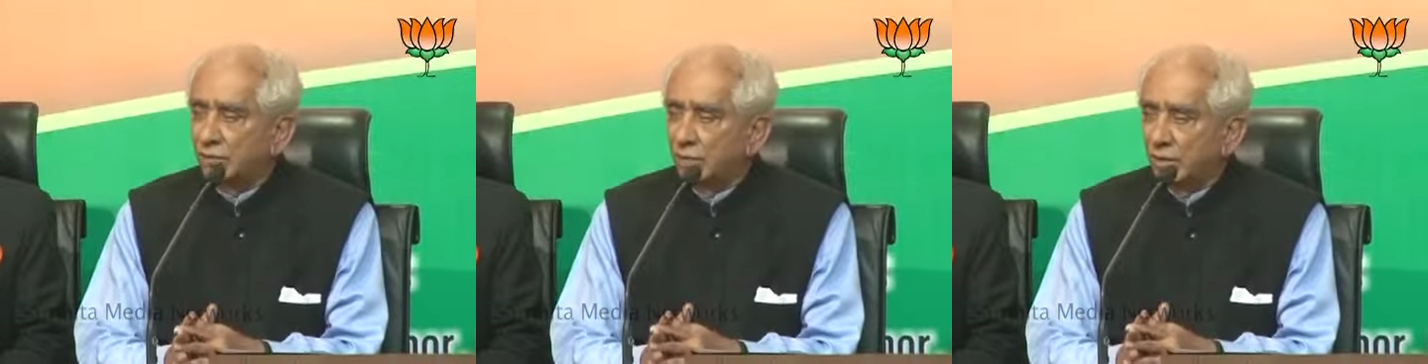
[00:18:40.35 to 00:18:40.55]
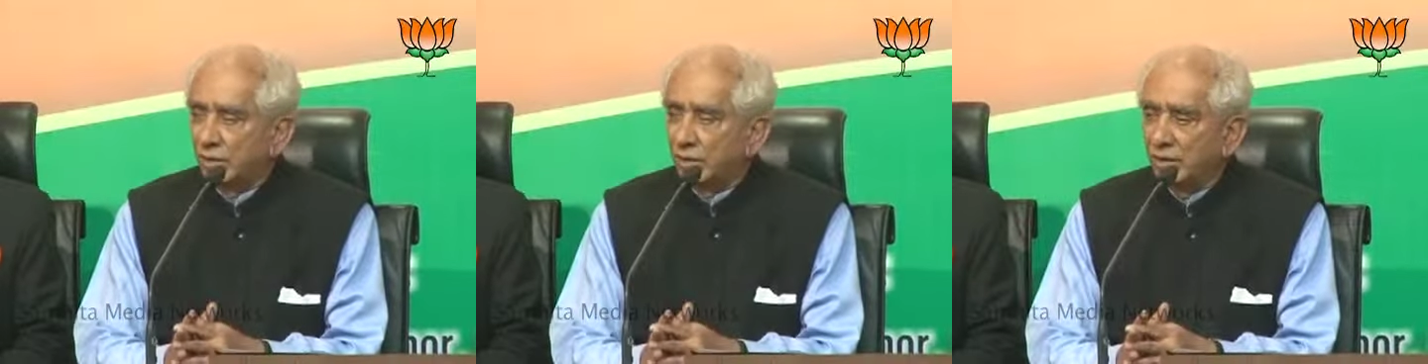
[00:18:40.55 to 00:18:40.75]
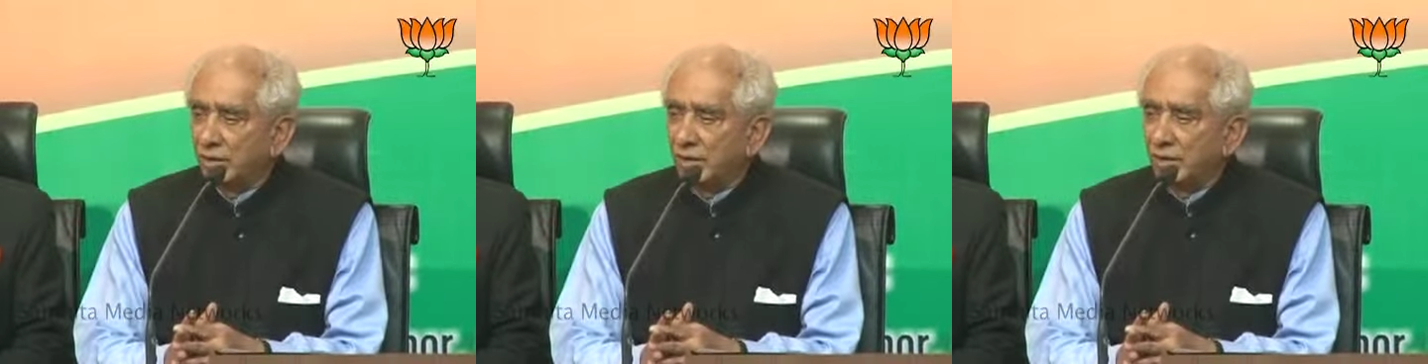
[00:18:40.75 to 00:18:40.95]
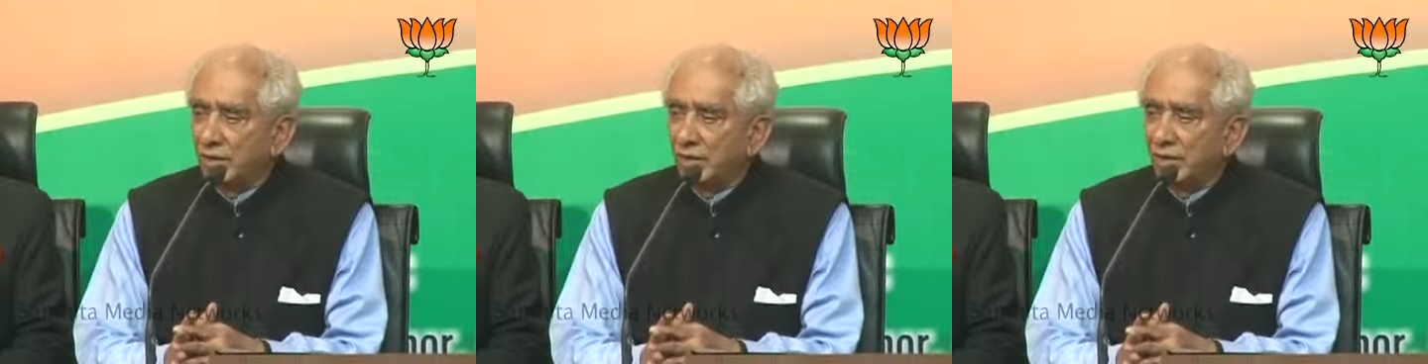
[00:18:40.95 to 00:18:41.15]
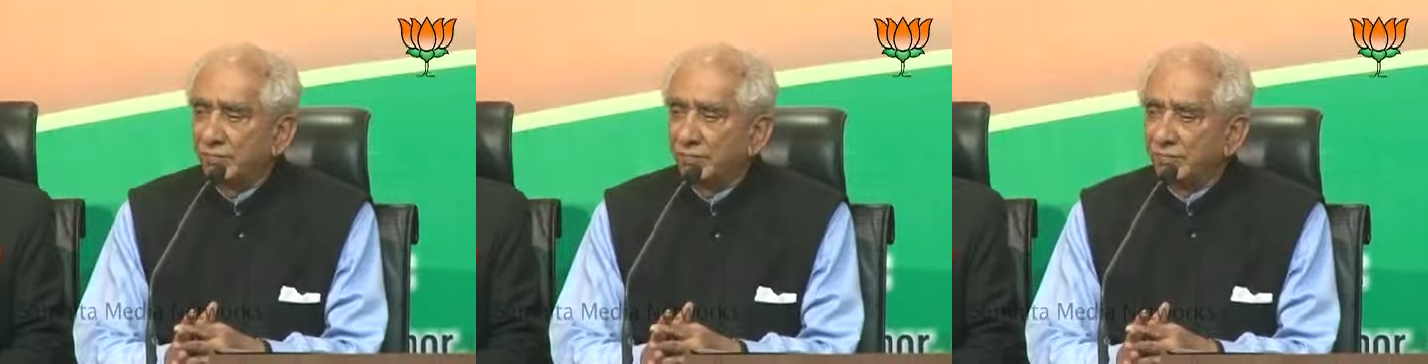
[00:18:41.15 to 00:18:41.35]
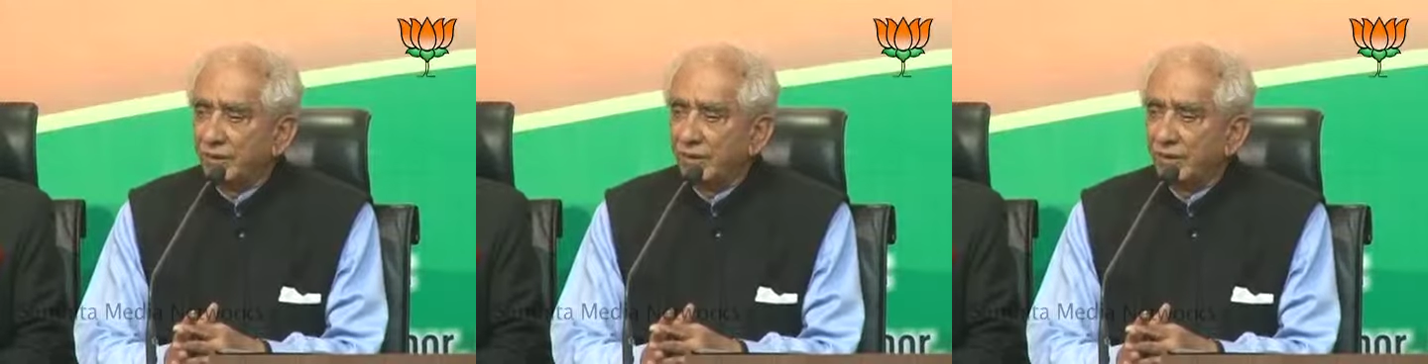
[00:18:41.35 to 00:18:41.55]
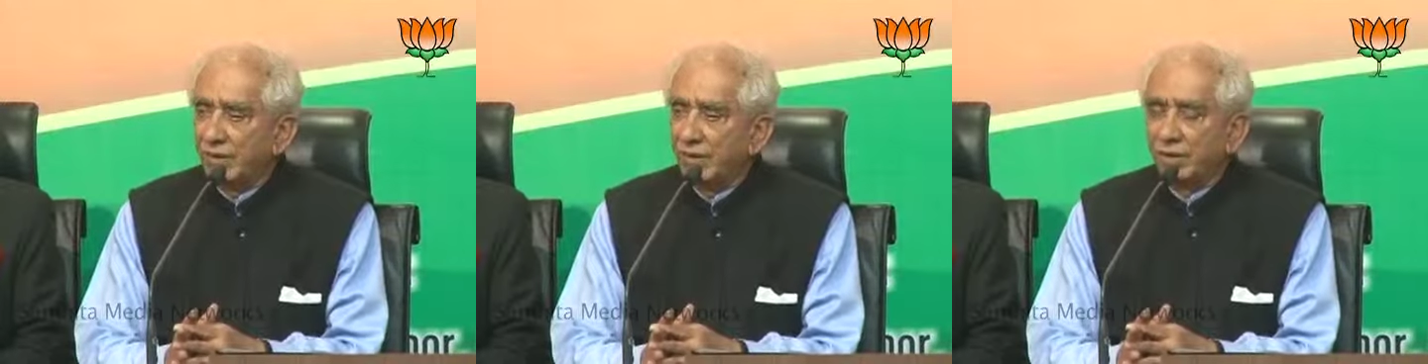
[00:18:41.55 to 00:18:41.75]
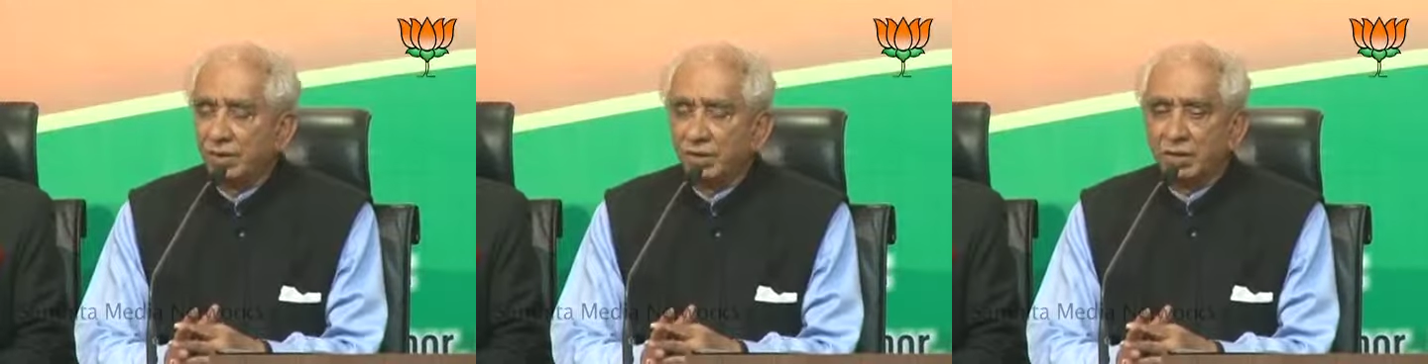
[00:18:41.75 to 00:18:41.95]
Jolly,
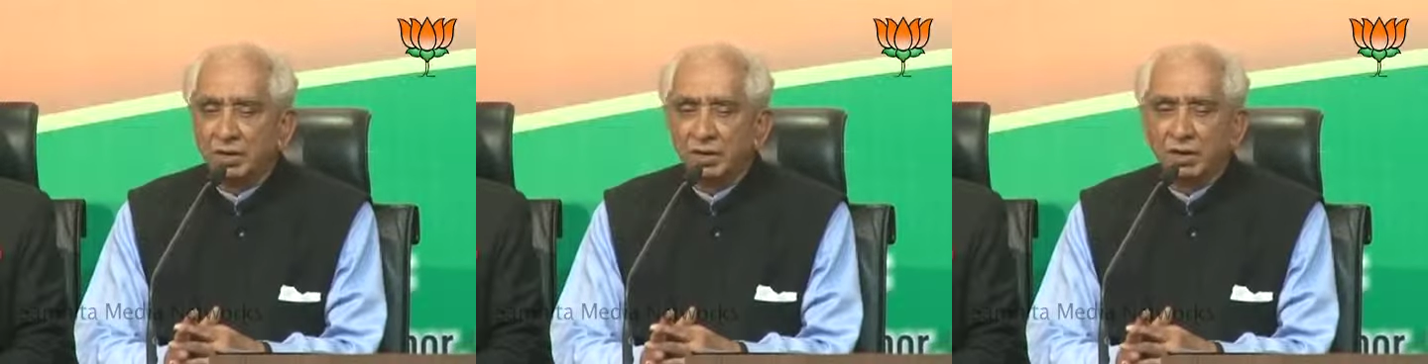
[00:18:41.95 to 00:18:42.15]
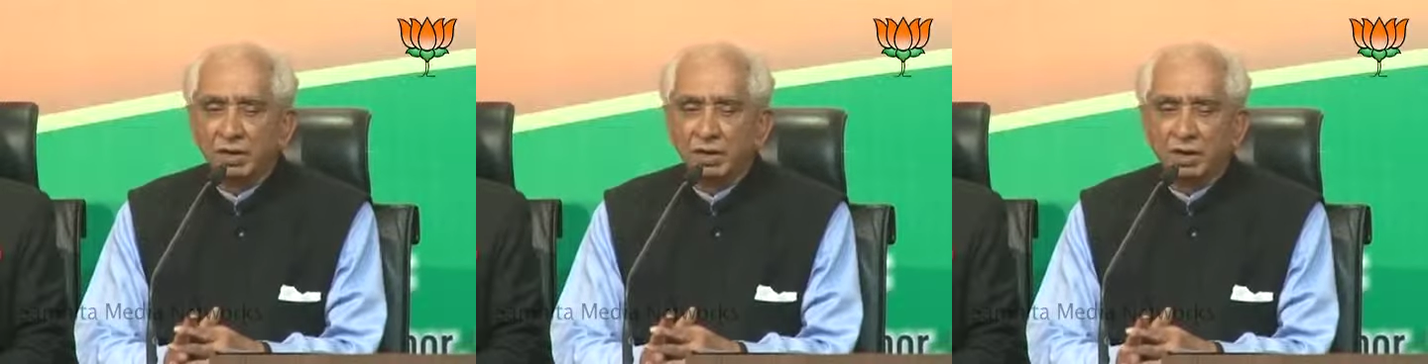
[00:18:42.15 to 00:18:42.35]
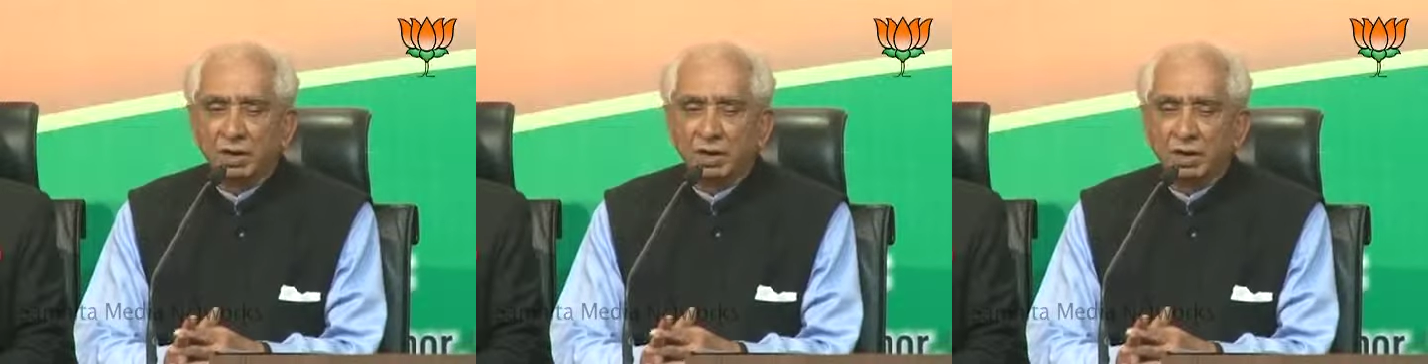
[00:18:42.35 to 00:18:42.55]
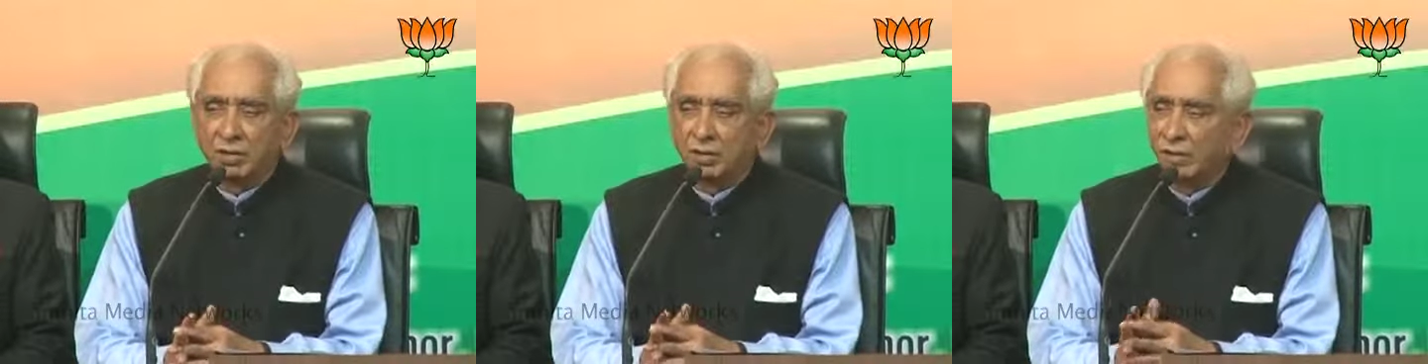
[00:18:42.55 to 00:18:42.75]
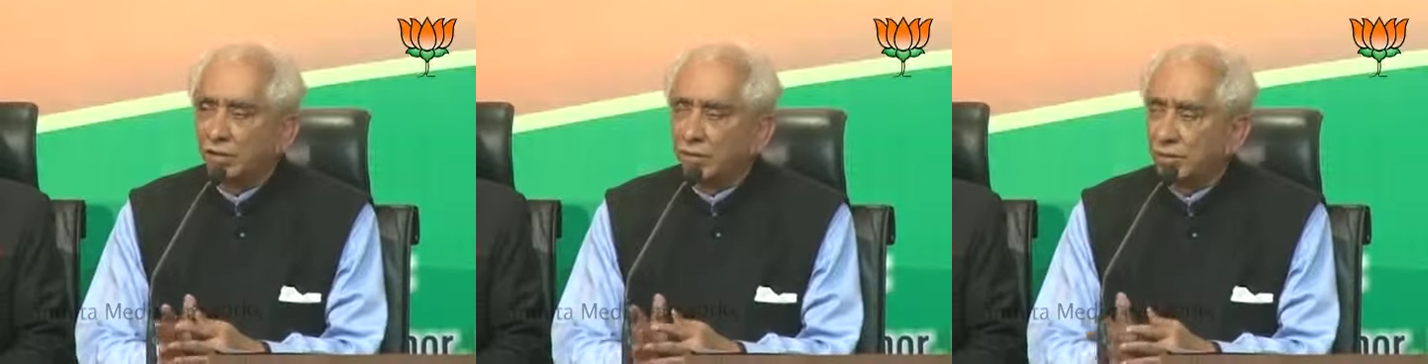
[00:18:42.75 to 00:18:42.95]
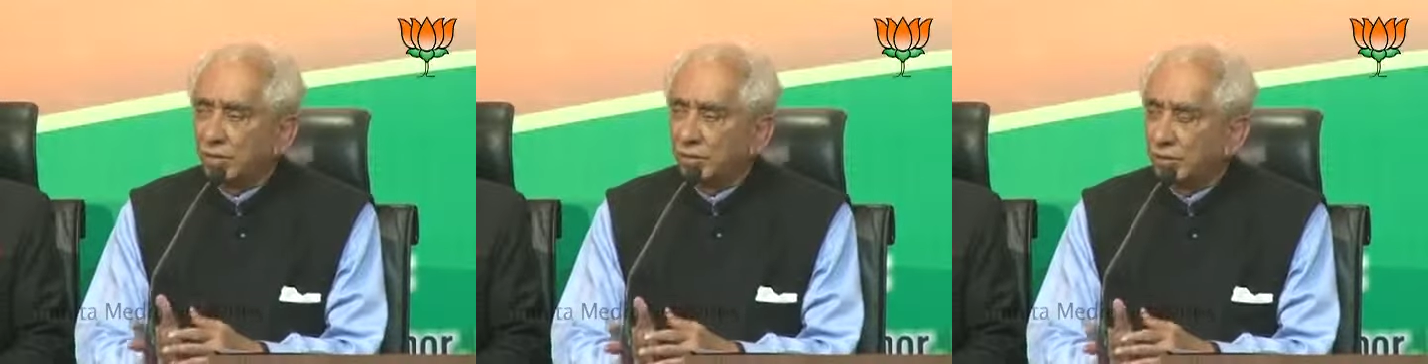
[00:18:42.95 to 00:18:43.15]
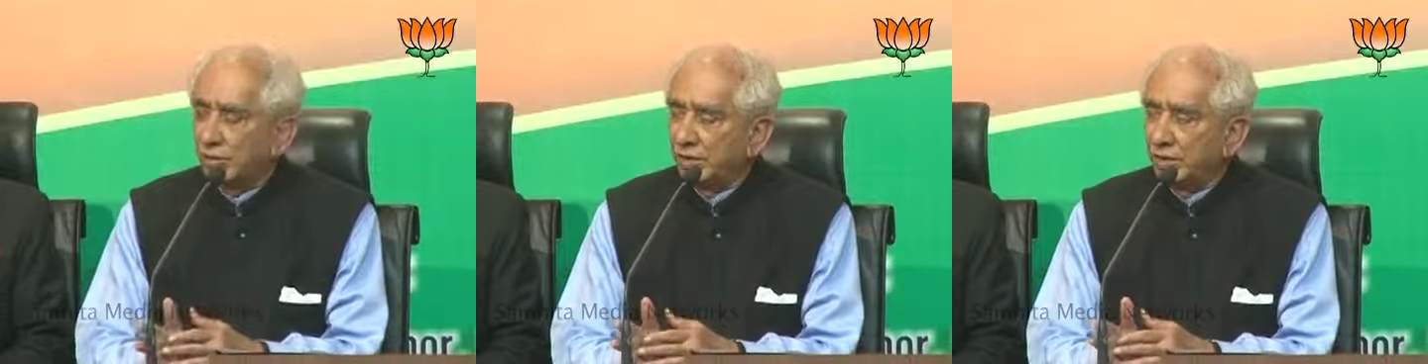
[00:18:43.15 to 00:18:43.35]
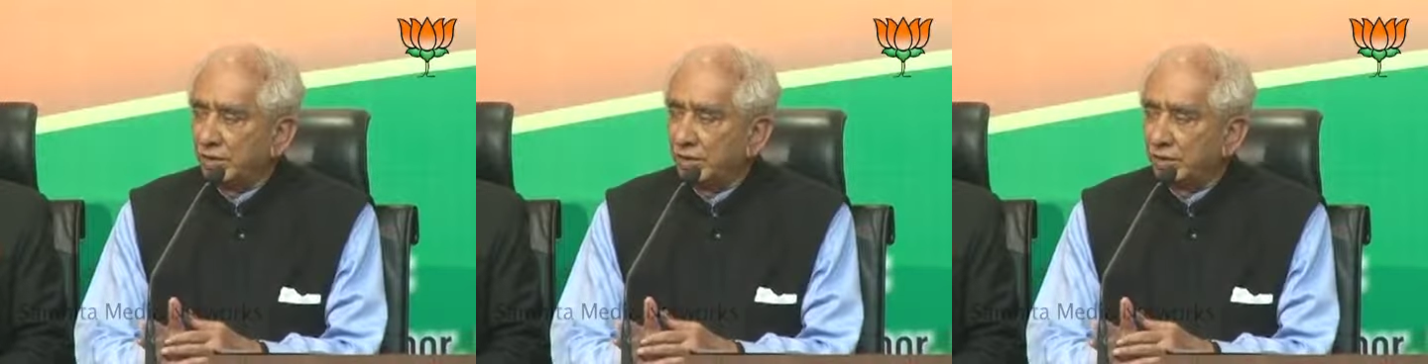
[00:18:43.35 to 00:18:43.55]
and I
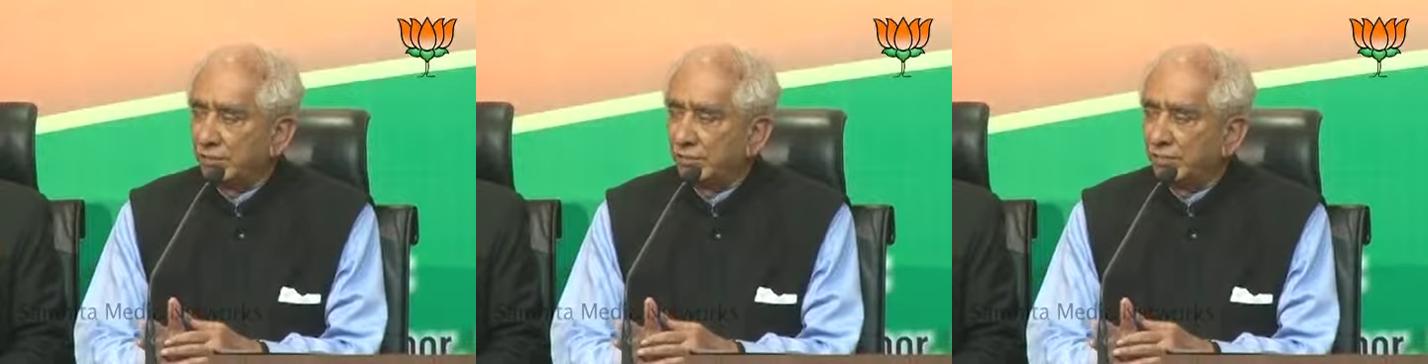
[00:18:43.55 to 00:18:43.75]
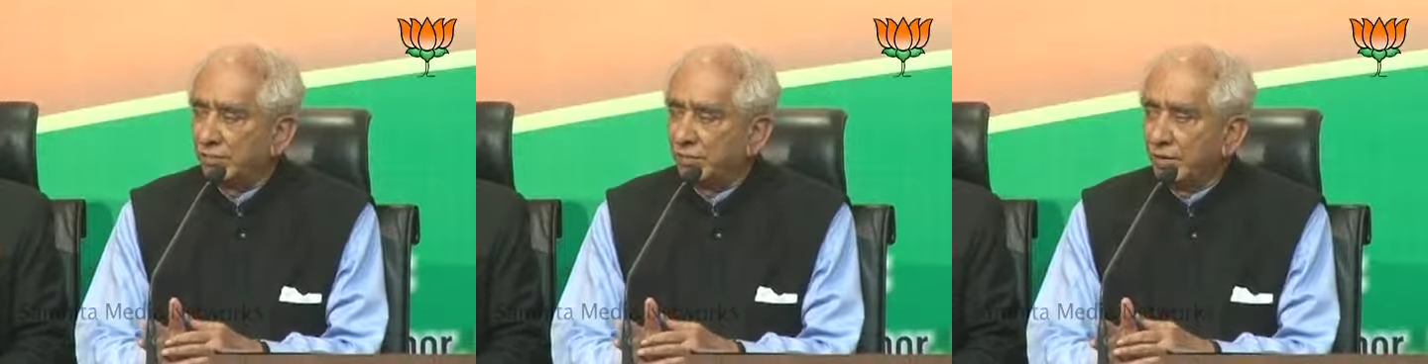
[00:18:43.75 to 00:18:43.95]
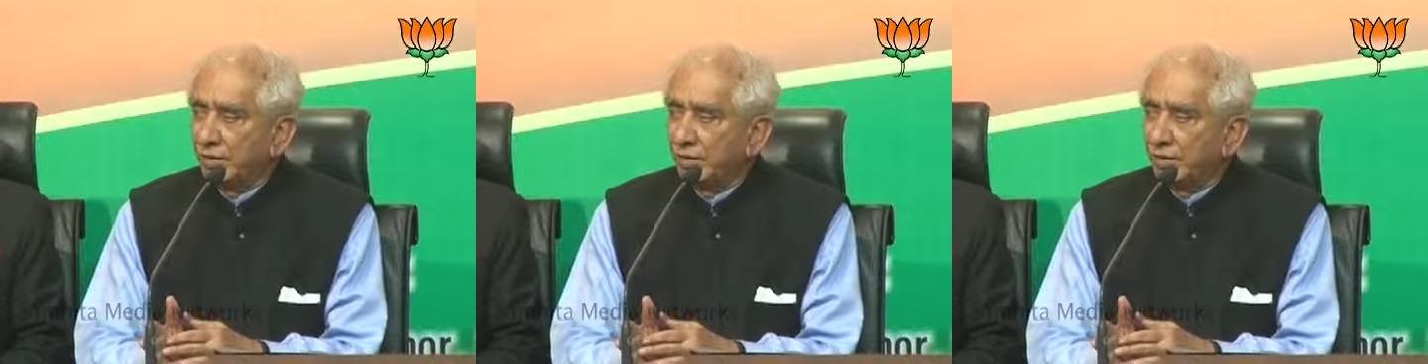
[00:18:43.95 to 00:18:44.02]
congratulate him